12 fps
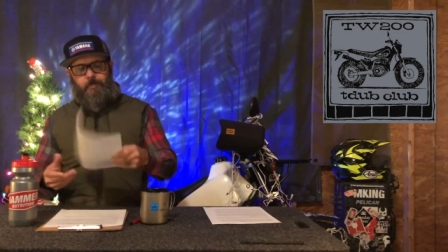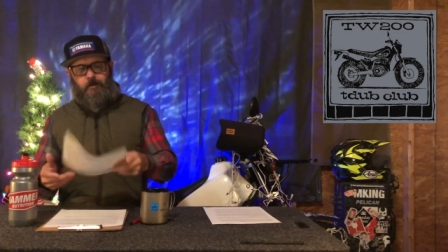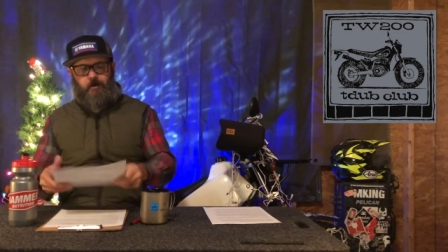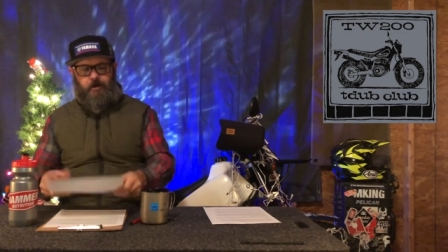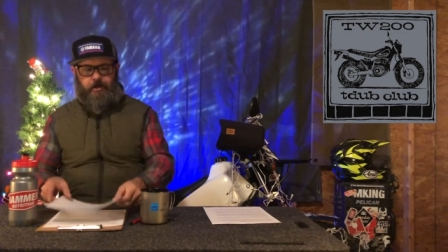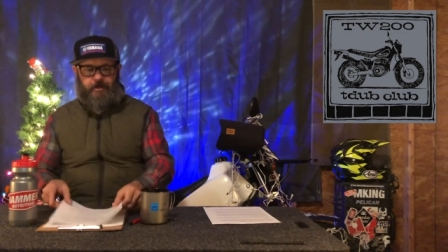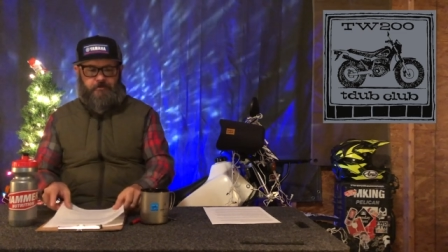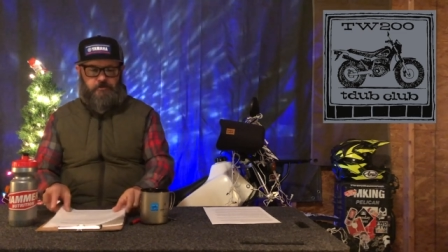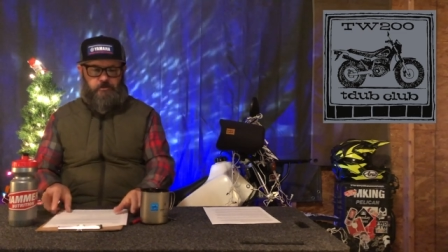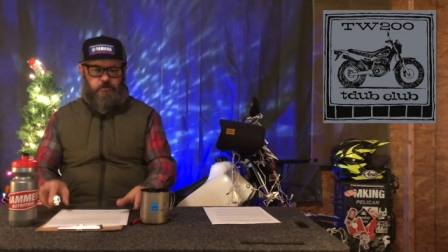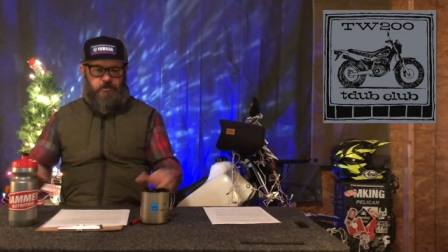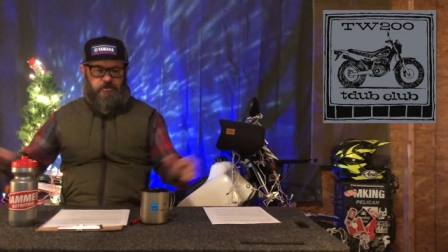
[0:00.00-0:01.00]
All right,
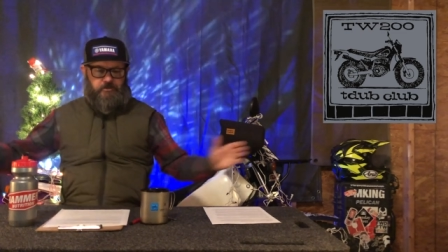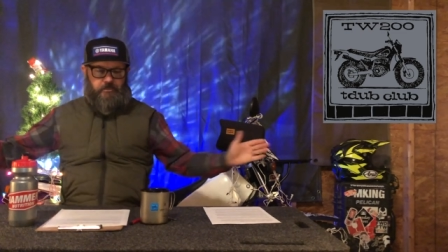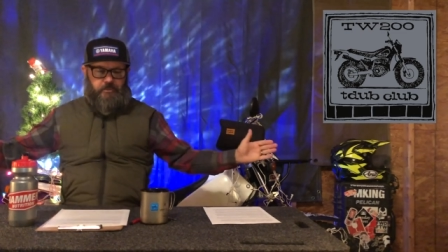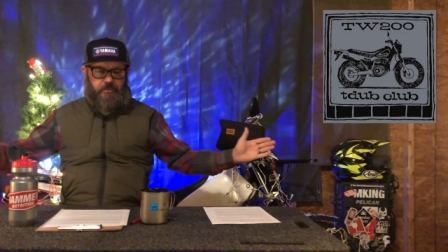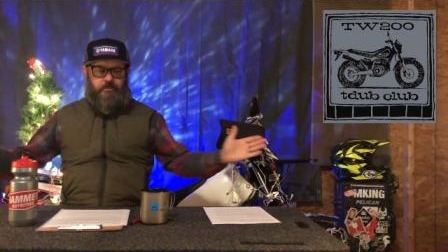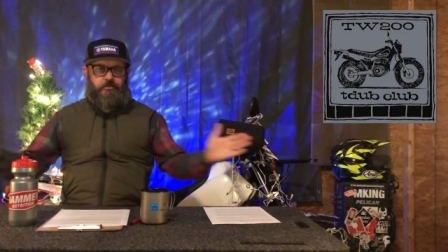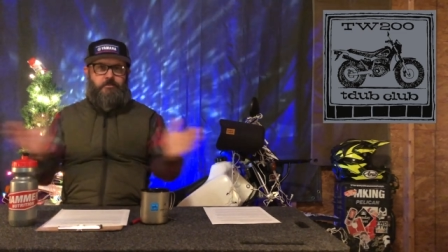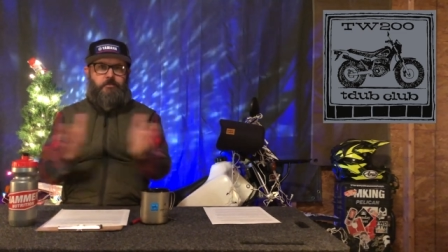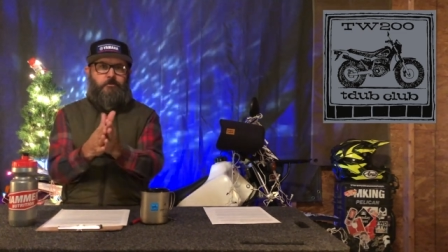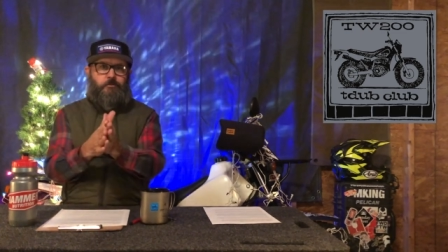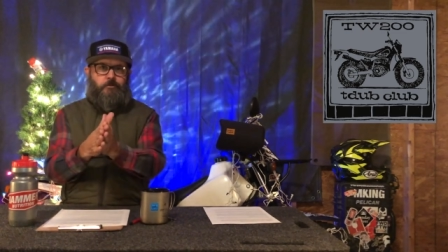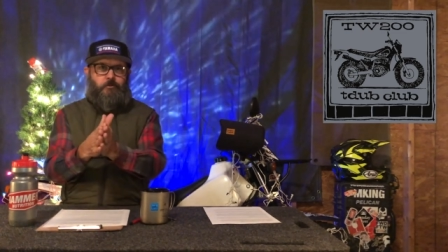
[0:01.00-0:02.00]
so let's get
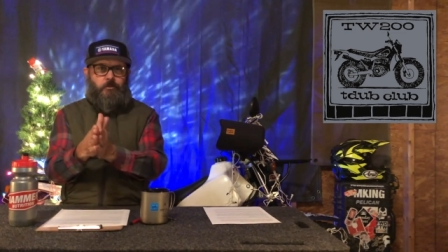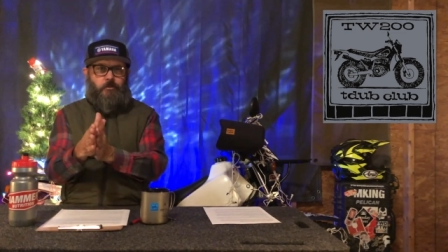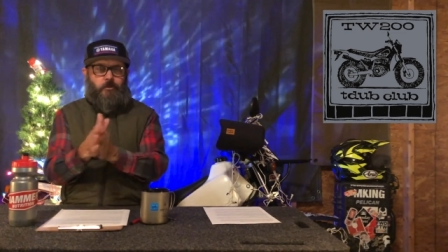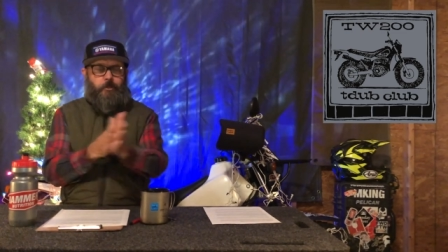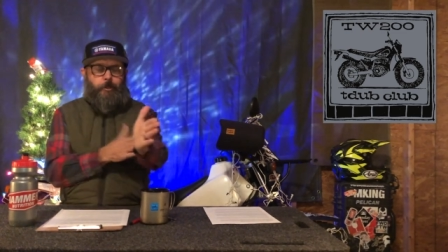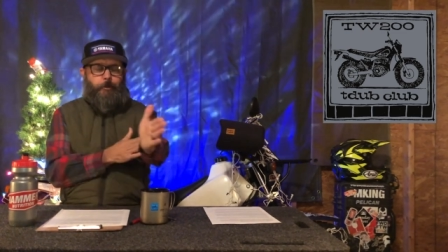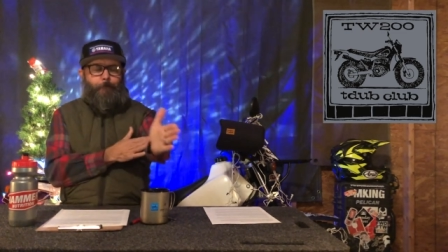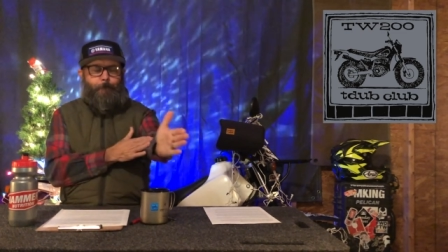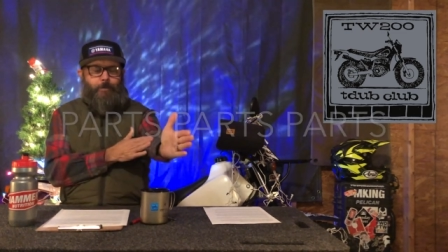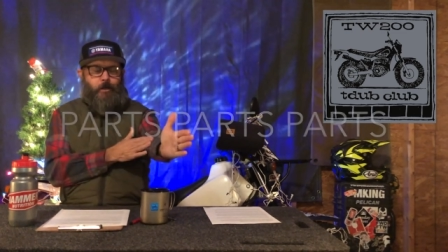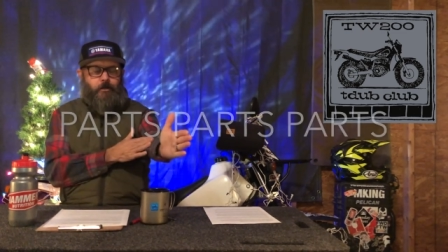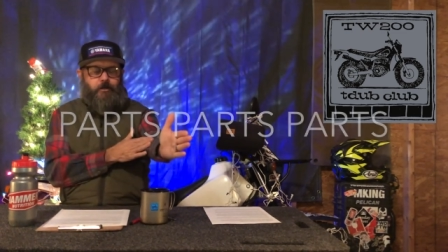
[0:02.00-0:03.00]
into
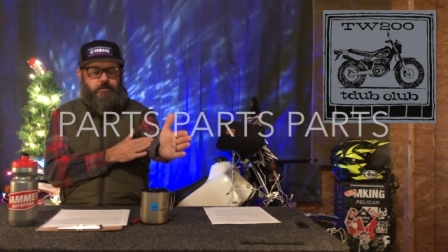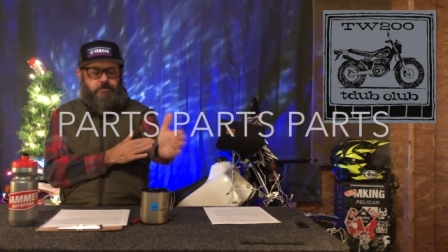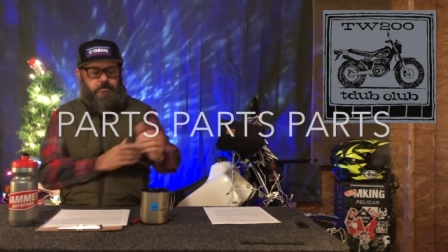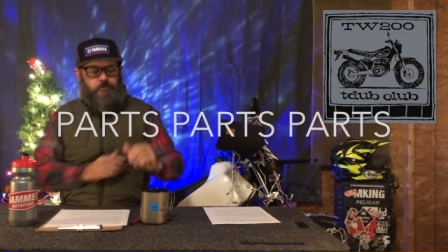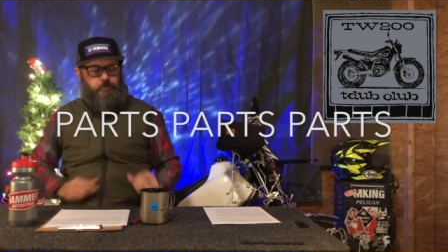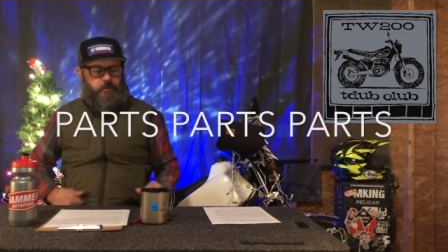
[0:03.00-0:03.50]
parts.